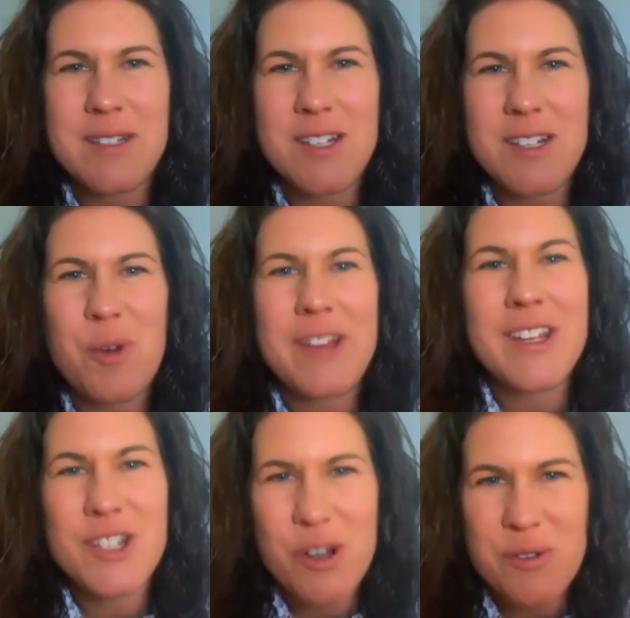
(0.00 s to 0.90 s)
business, why
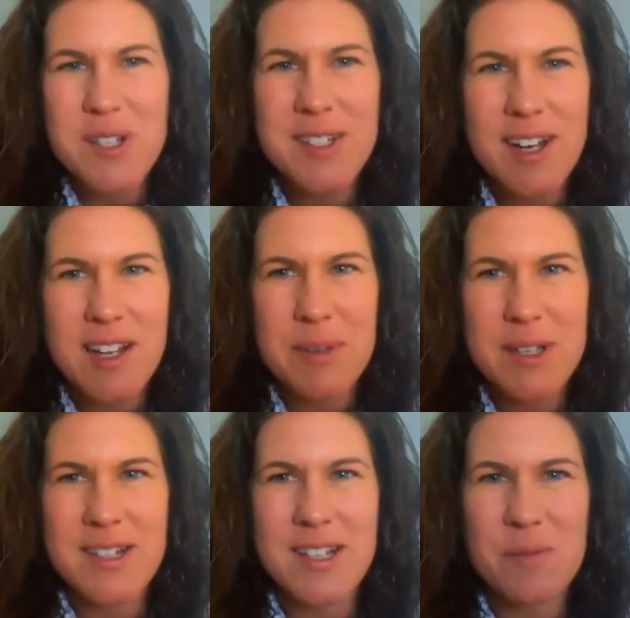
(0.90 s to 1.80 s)
they chose to study a
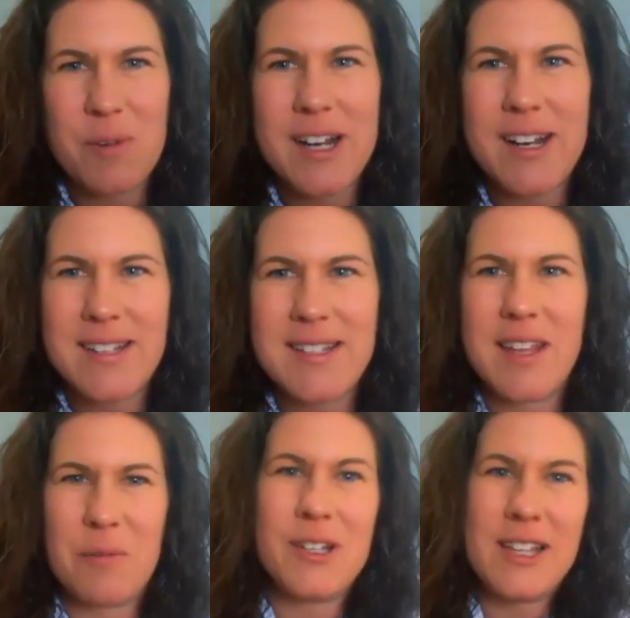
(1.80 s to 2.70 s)
business, what it is that
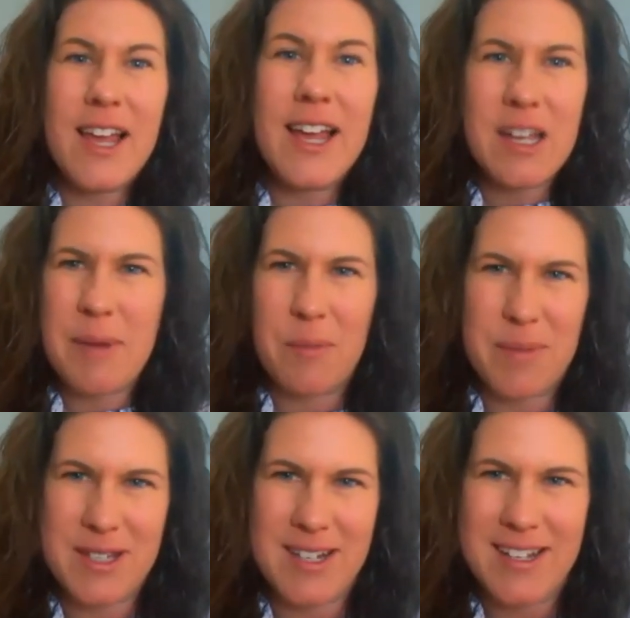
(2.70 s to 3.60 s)
they really like about
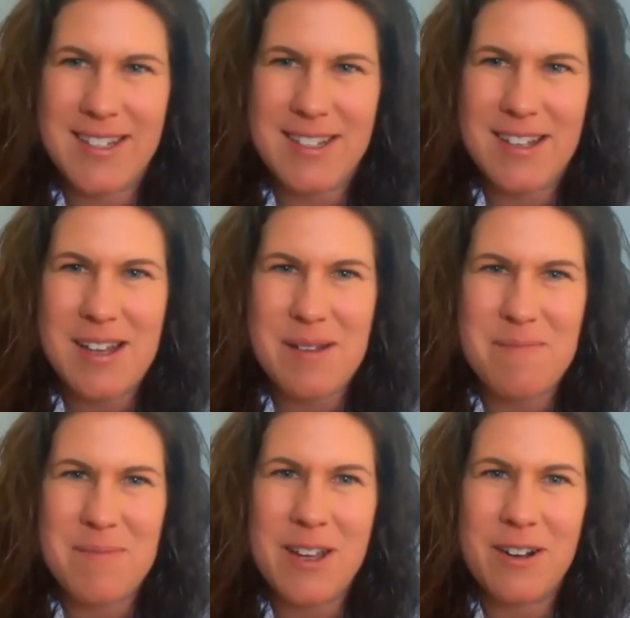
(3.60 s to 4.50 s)
business. Um,
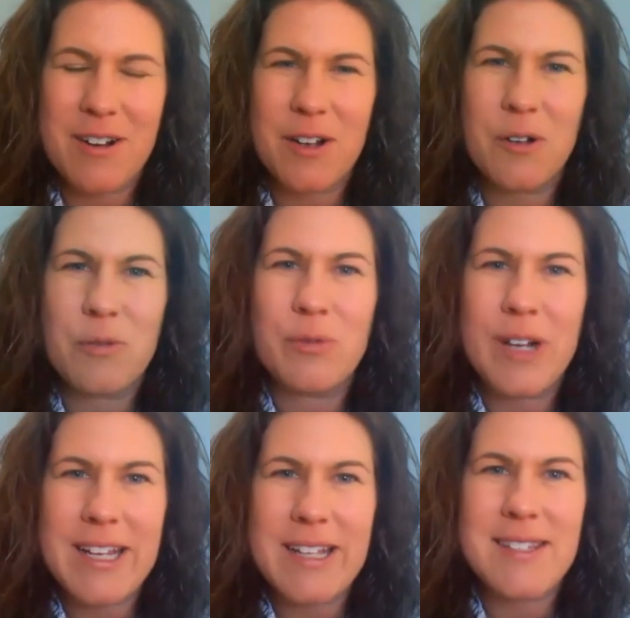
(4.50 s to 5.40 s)
they are a
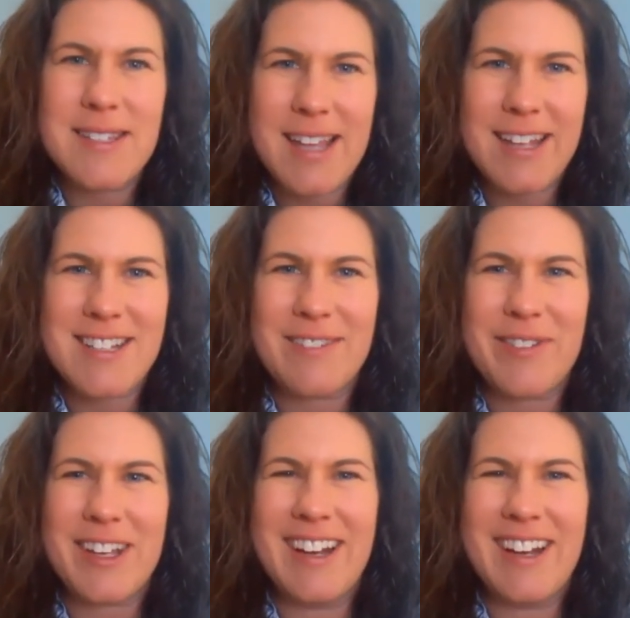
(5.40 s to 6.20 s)
great set of,